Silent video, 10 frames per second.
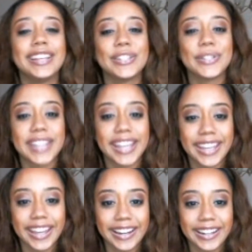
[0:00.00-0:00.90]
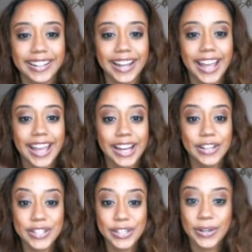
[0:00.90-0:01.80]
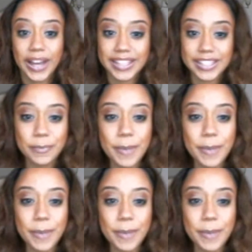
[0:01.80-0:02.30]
So take care, and I'll see you guys in a